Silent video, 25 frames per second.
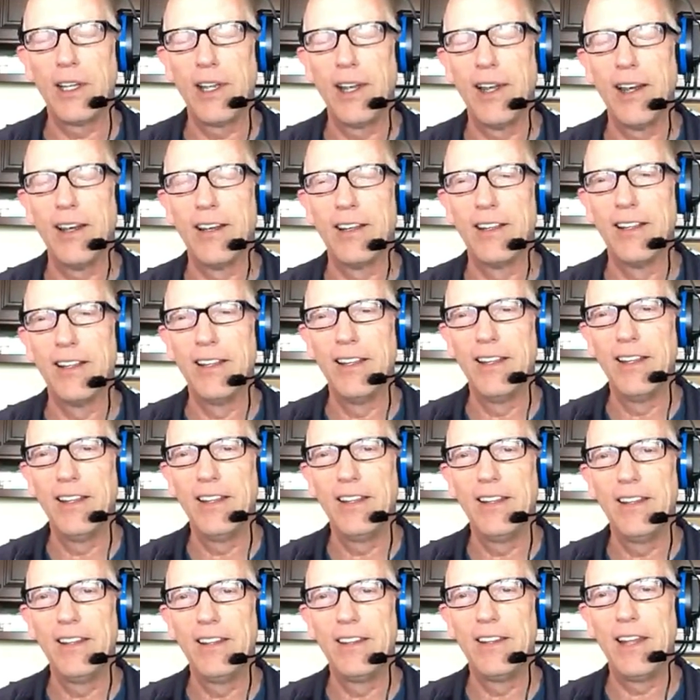uh,
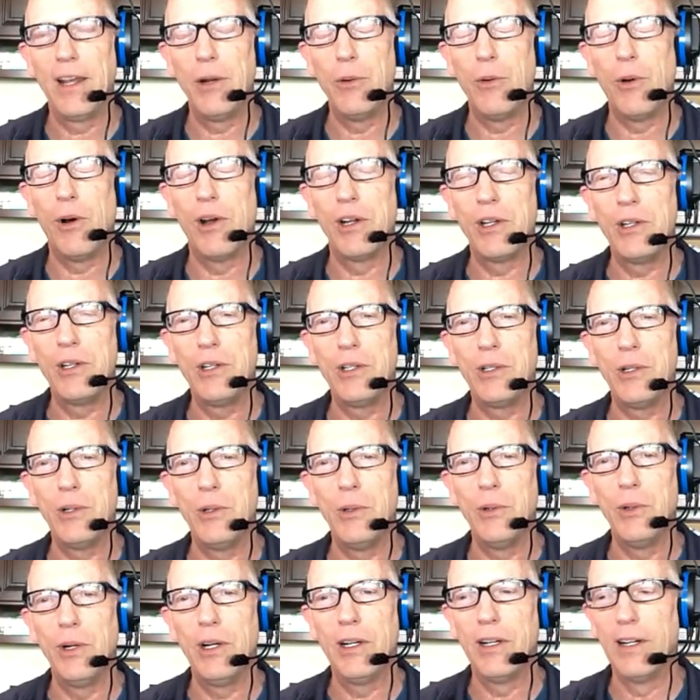they want
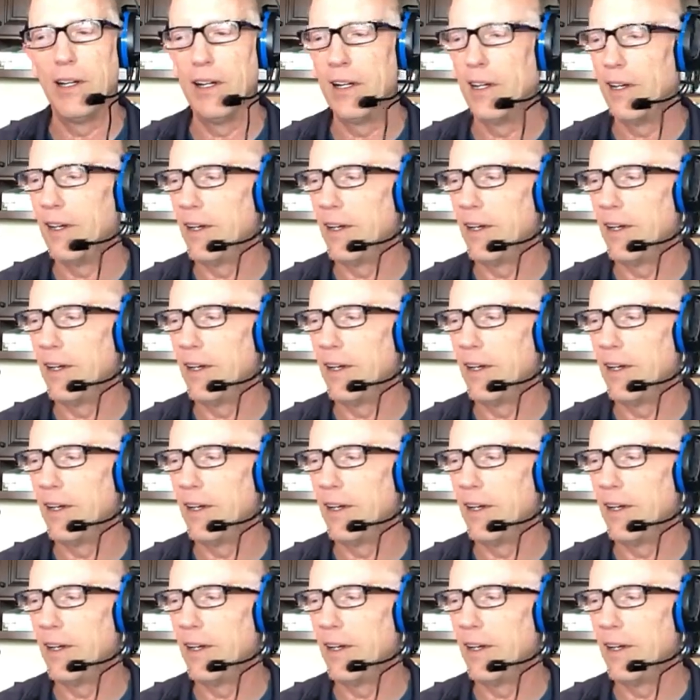to.